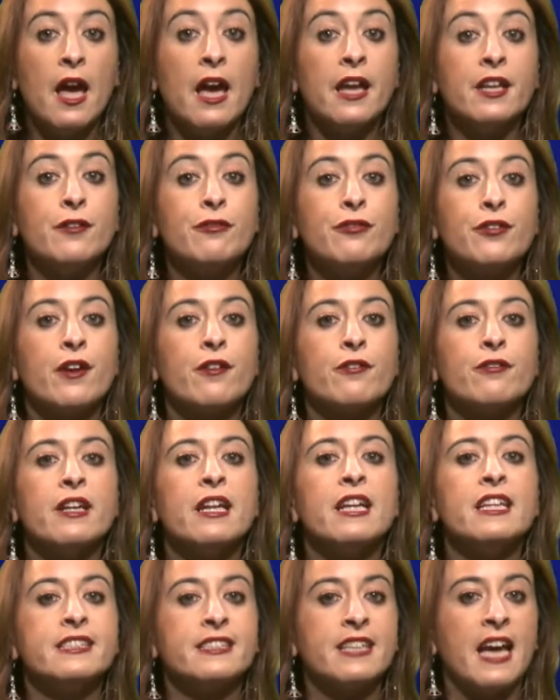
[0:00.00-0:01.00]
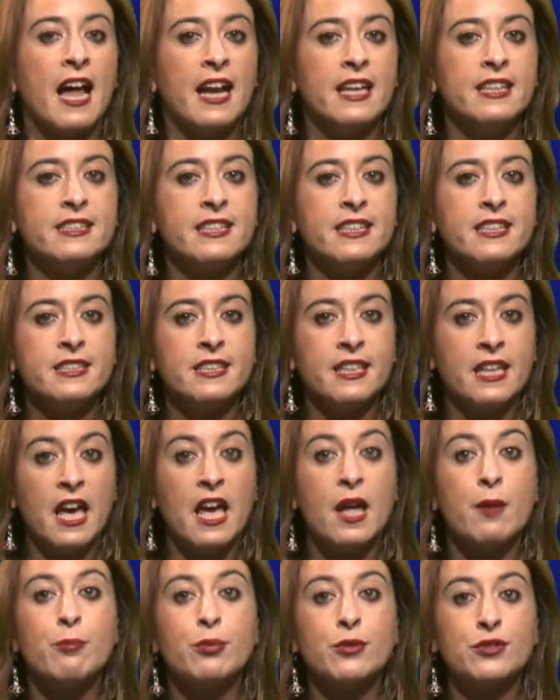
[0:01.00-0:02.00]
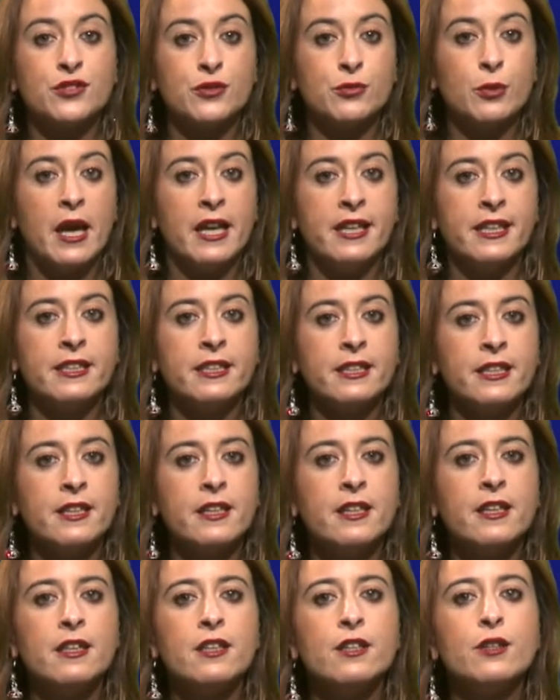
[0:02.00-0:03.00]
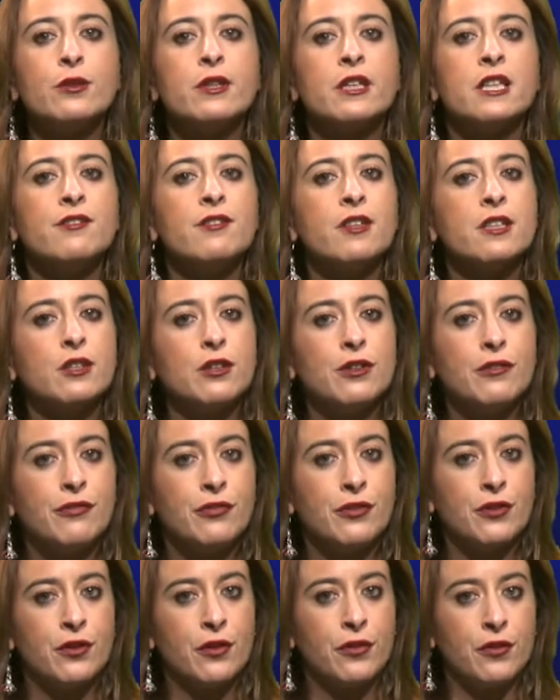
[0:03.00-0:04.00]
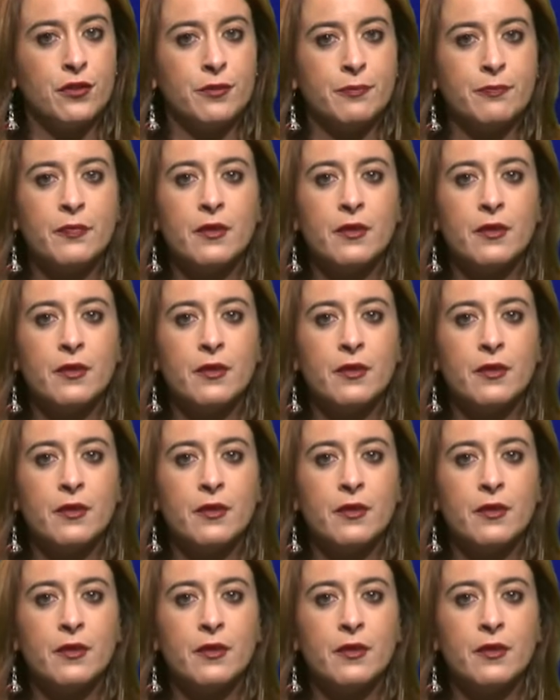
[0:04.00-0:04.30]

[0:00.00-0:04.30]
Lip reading: And if you're really talented and persuading, you can even go further